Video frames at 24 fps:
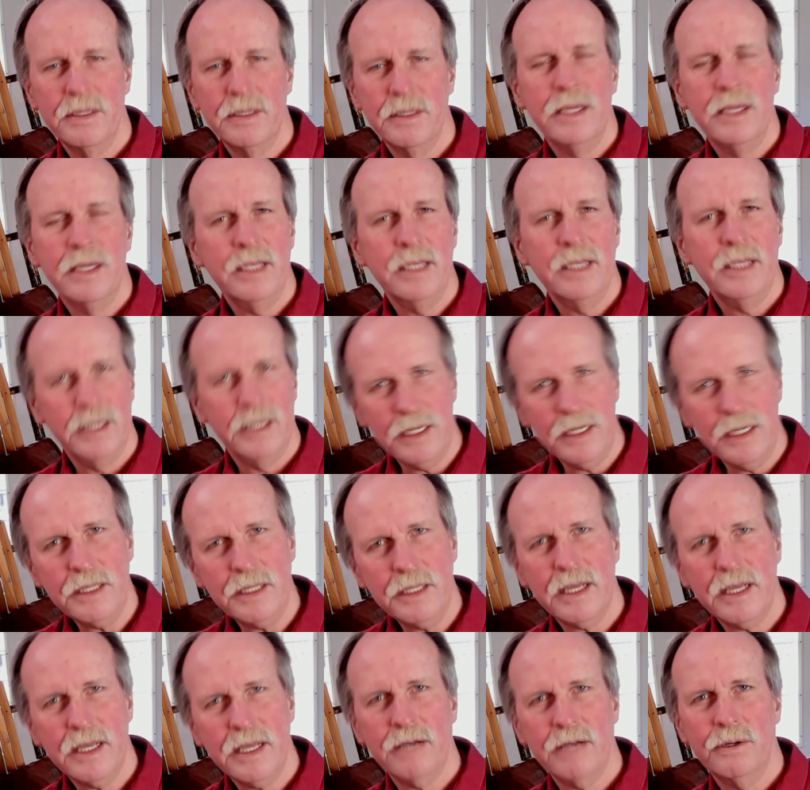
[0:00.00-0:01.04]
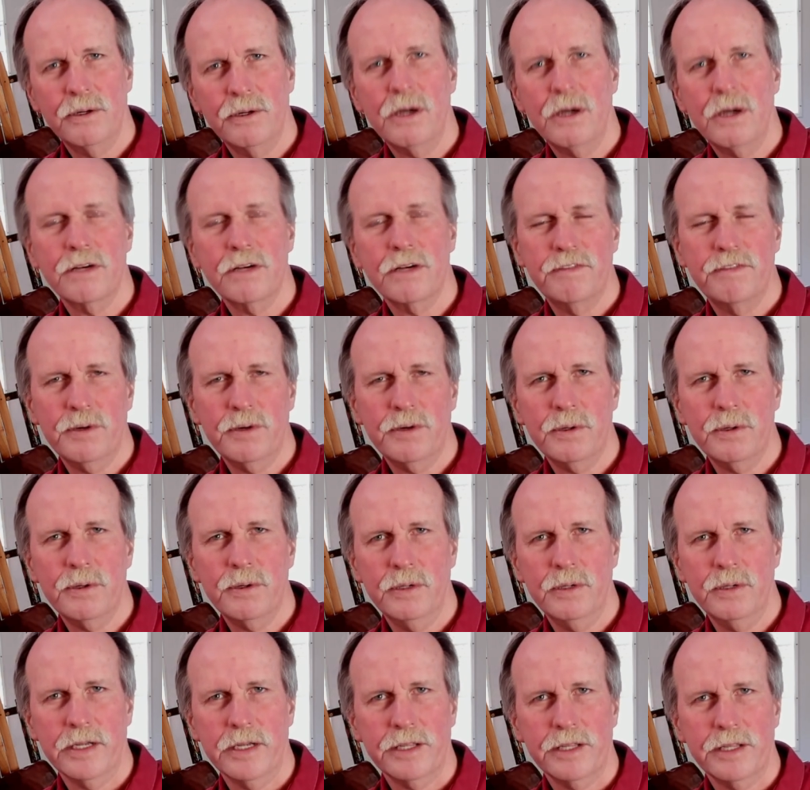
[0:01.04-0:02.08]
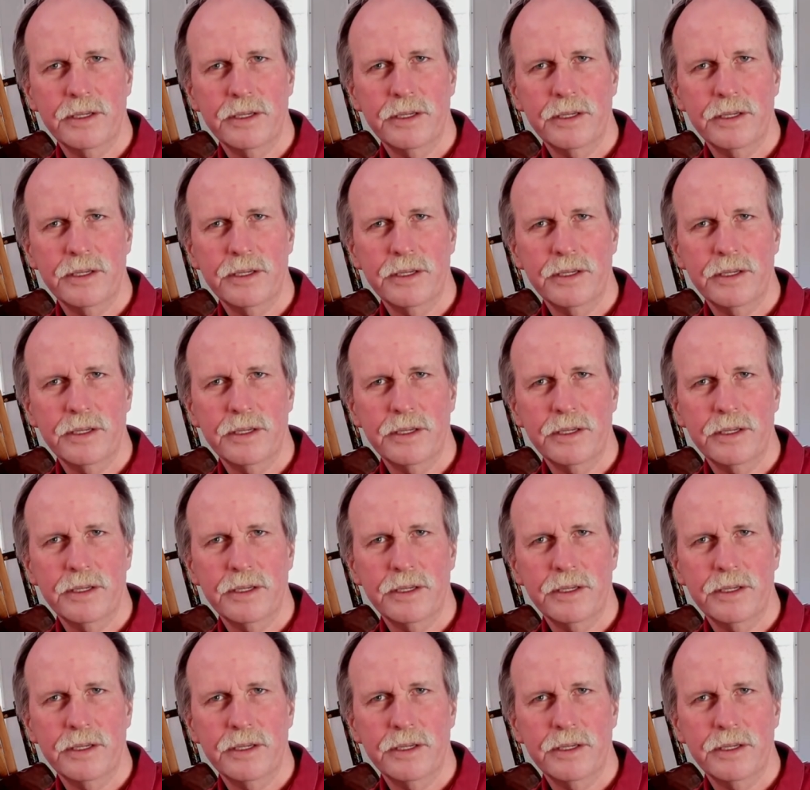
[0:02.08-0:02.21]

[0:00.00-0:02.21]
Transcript: you need that long focal length in